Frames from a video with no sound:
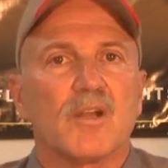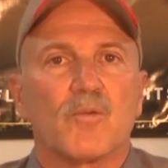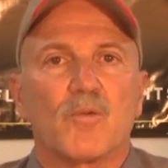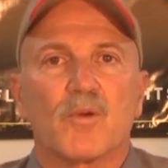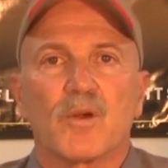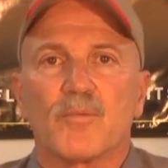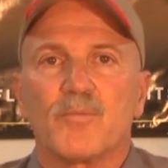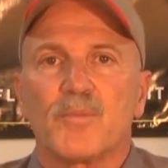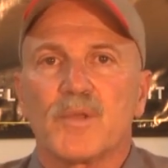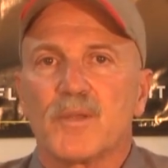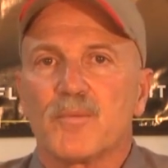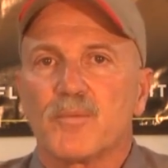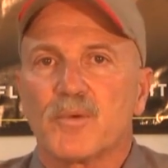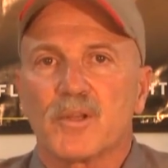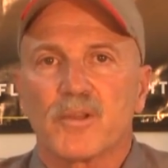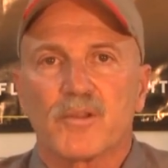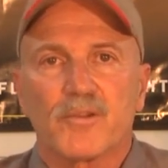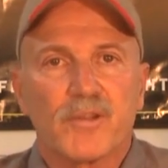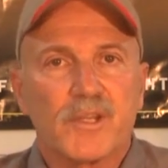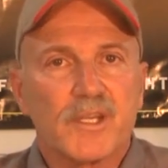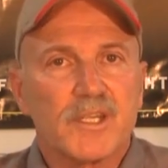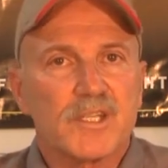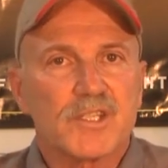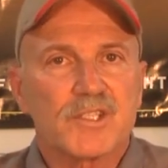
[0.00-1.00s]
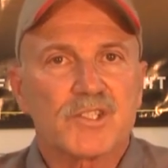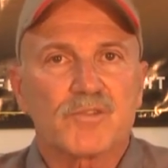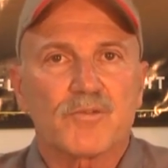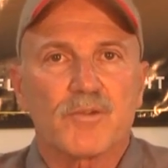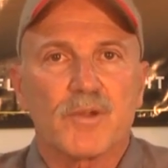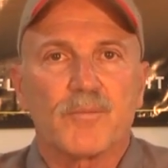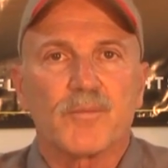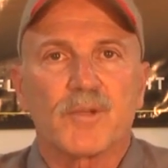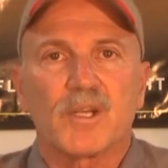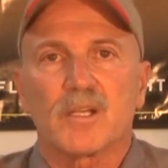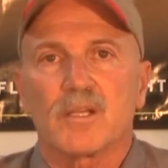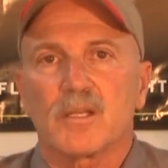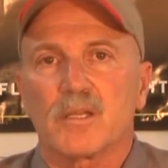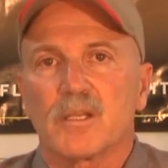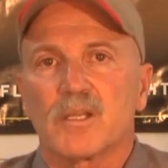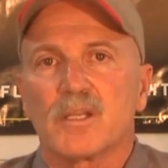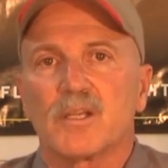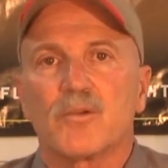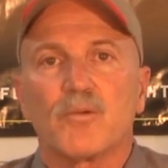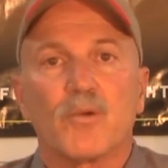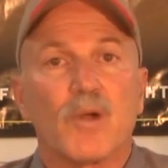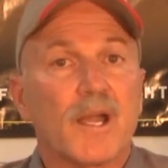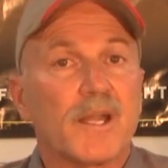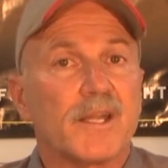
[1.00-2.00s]
where people are
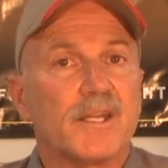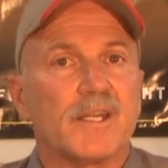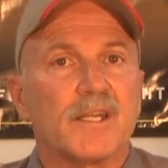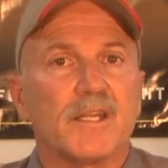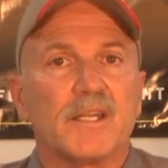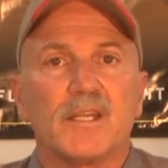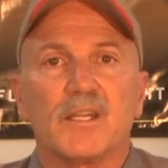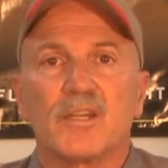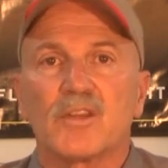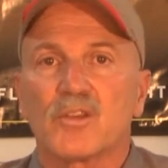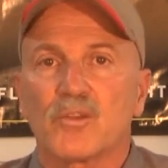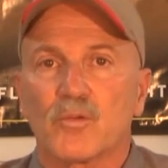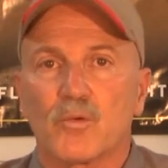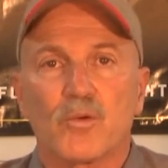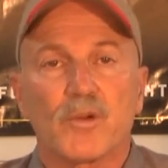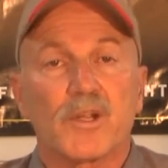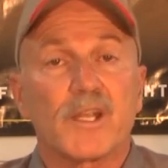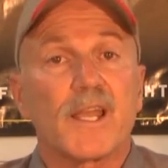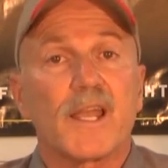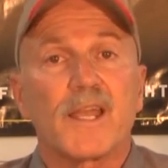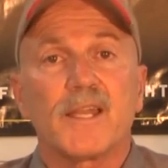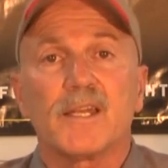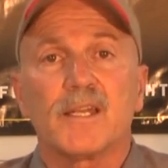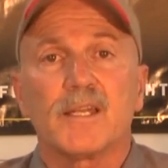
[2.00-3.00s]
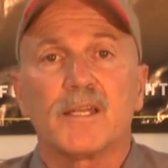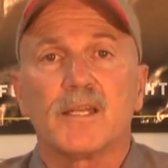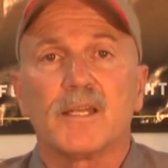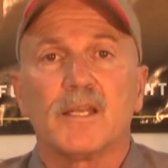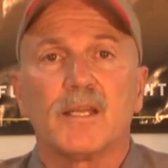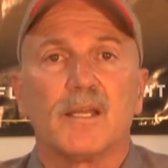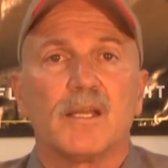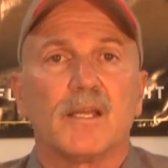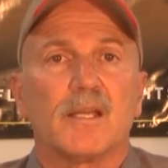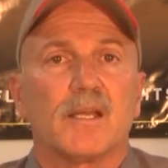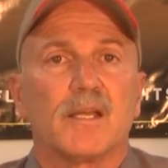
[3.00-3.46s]
indiscriminately grinding thoriated